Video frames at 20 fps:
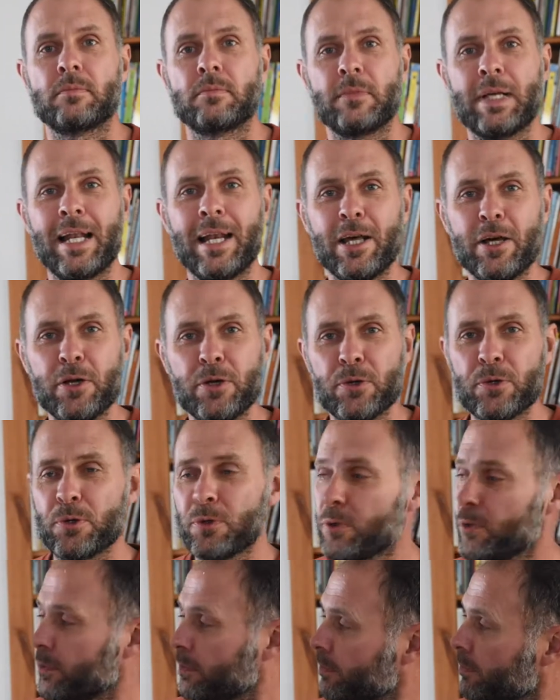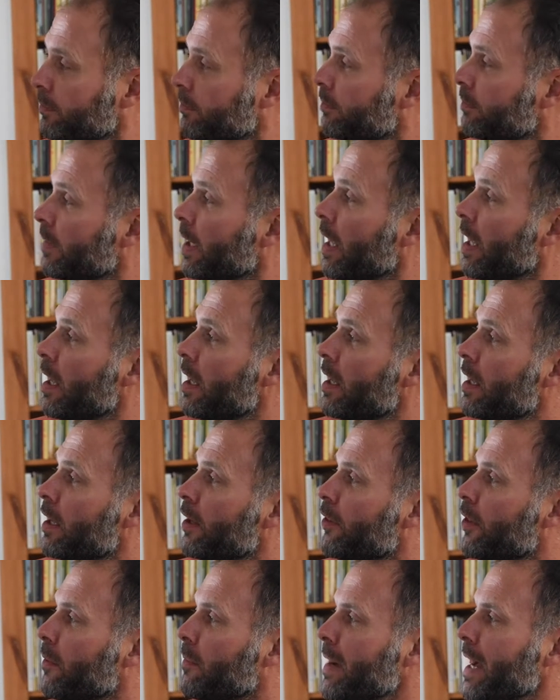Hello!
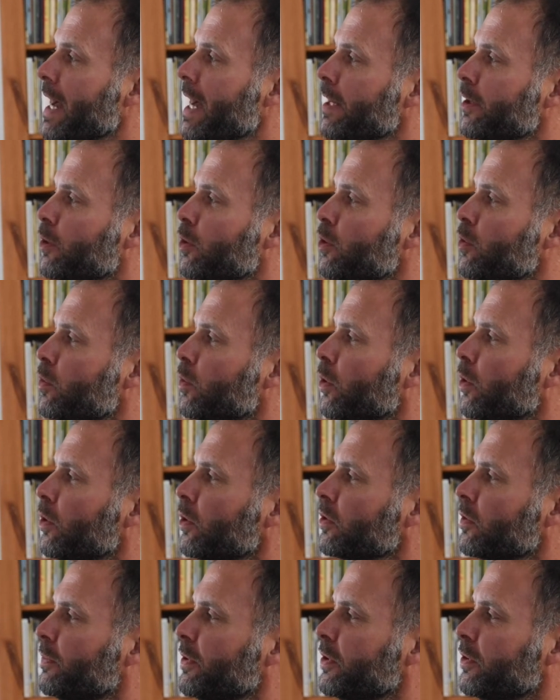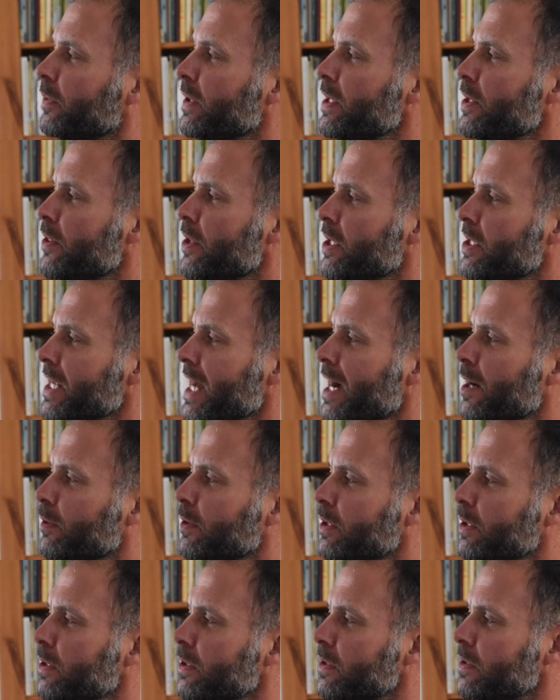The Man Who Walked Between the
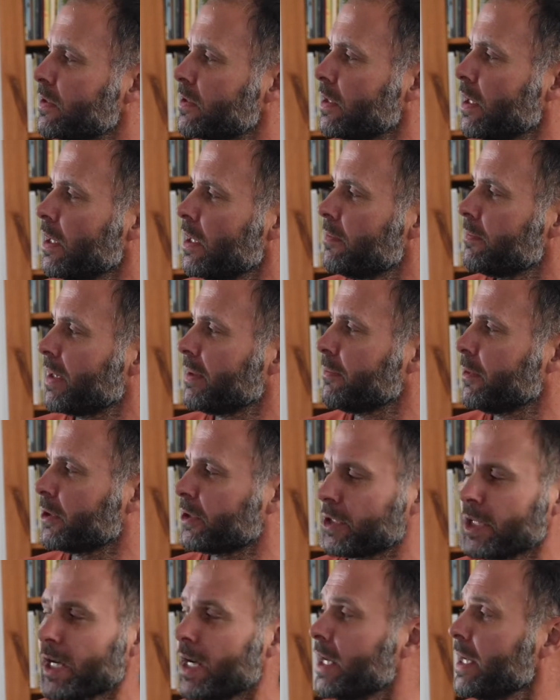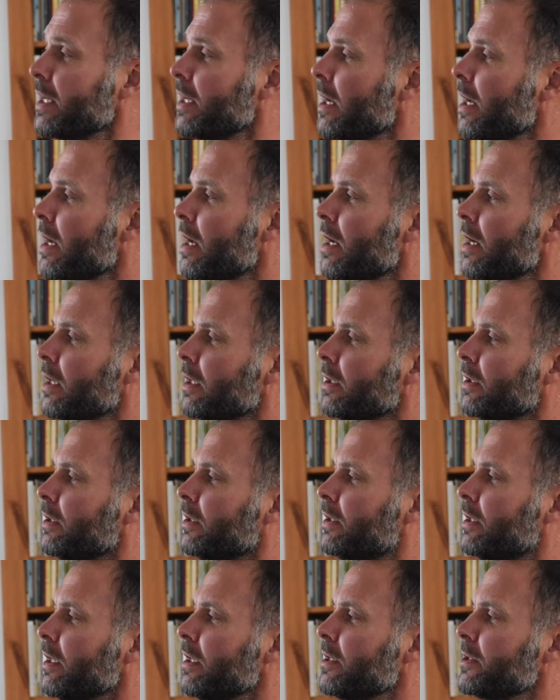Towers by Mordechai
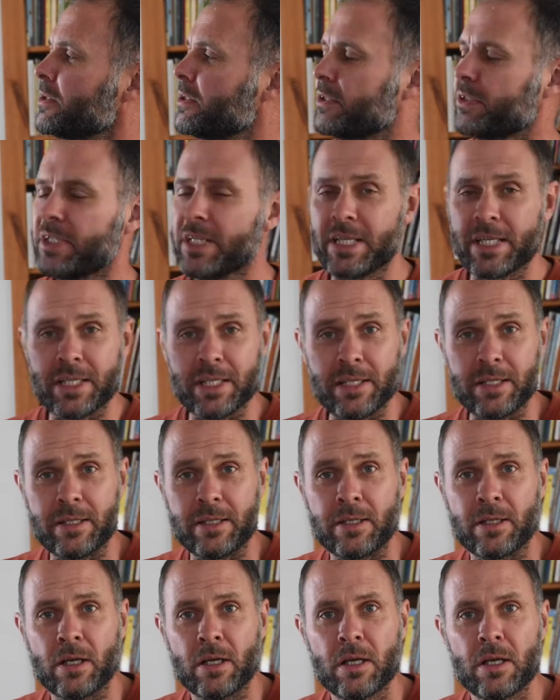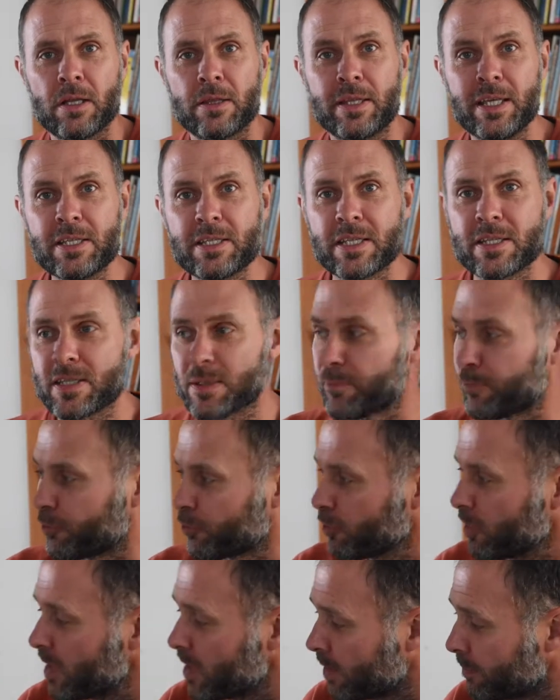Gerstein. This is a
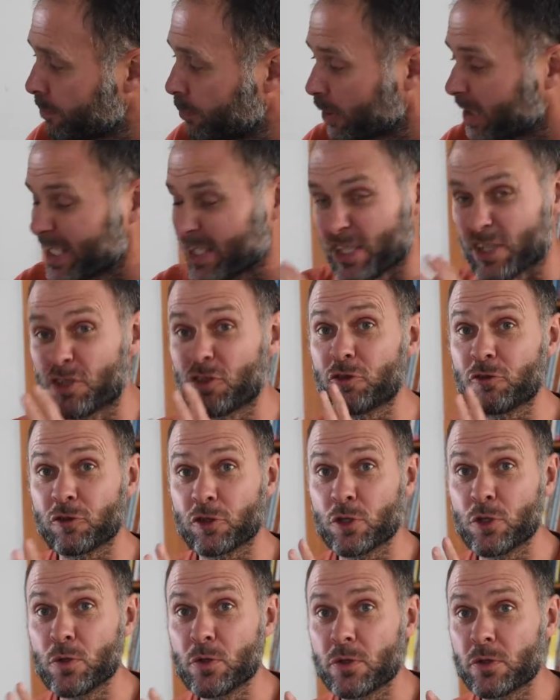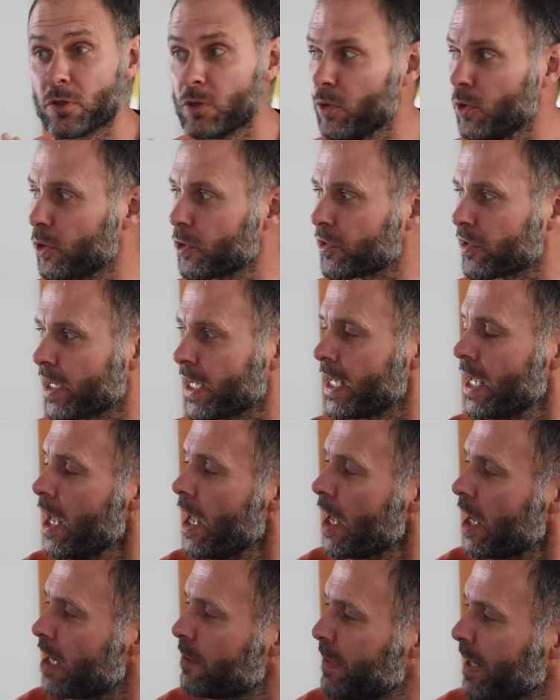brilliant book. It's a true story
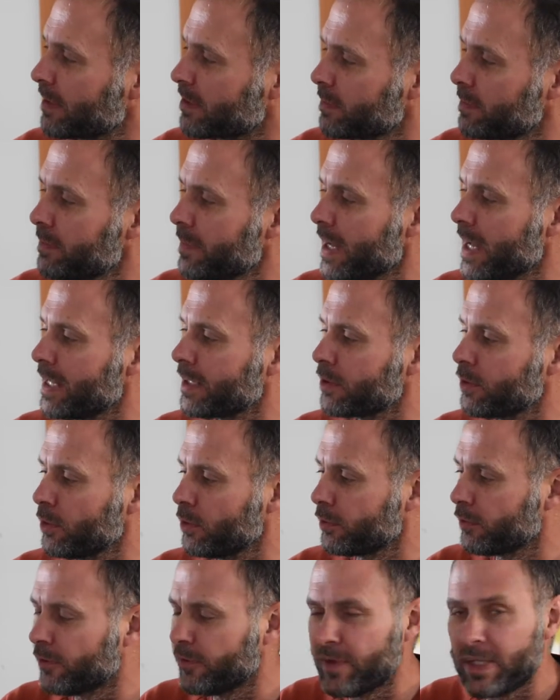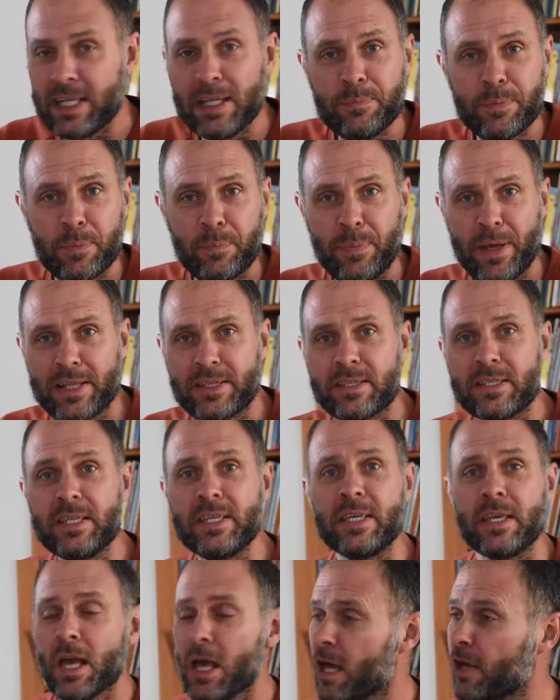about a man called Philippe
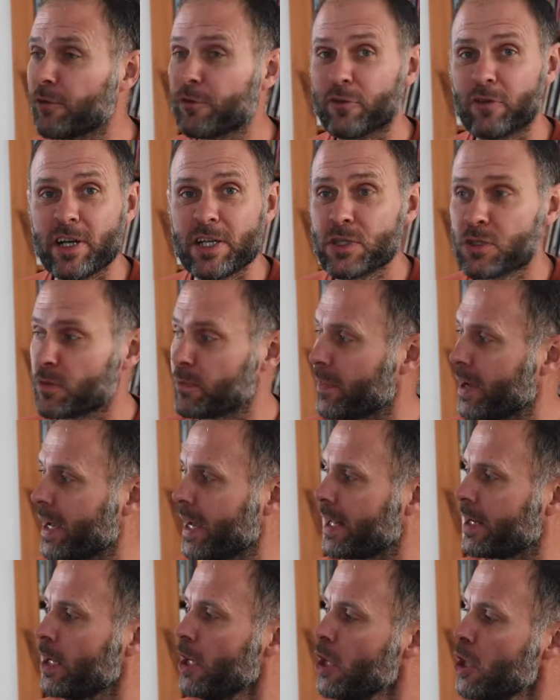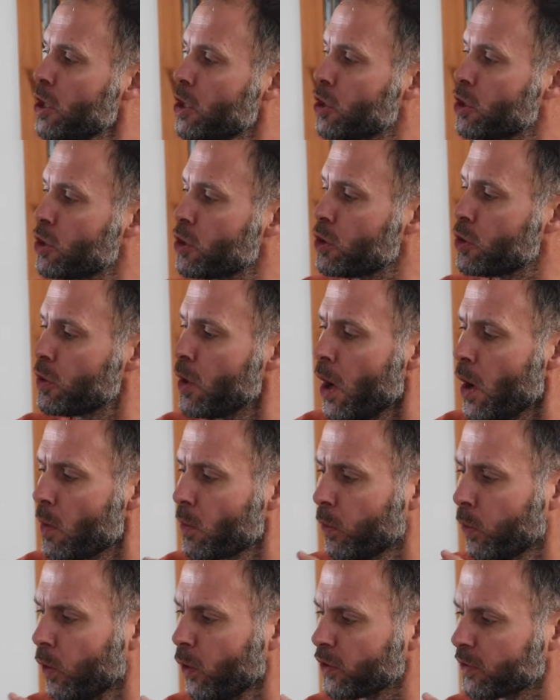Petit, a French man, who
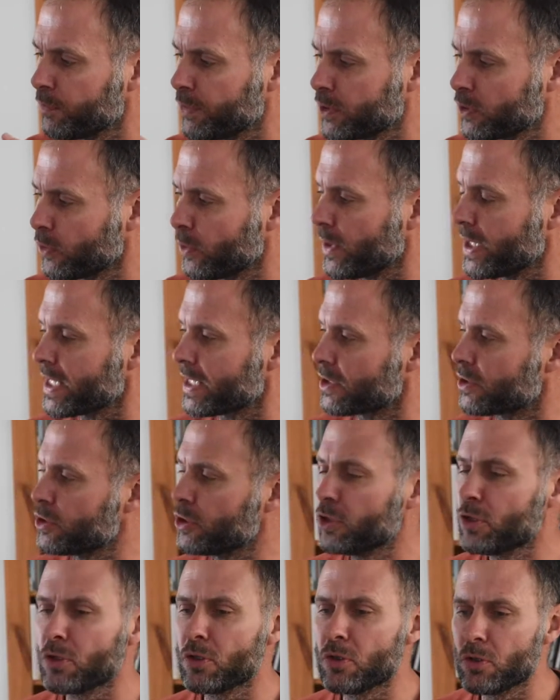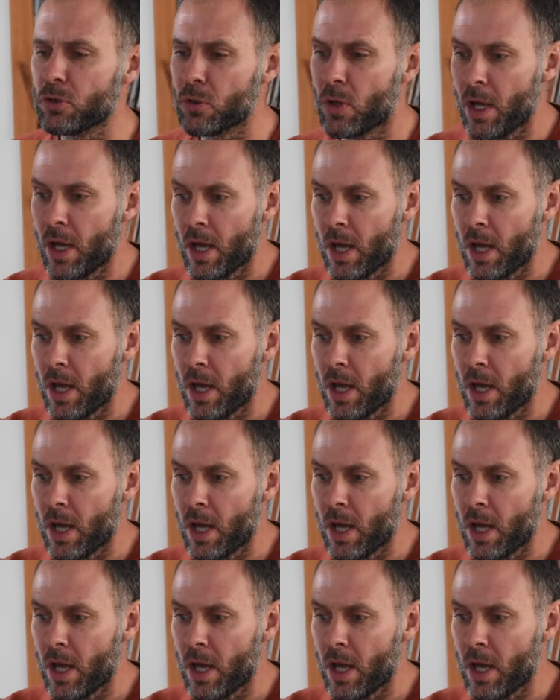walked between two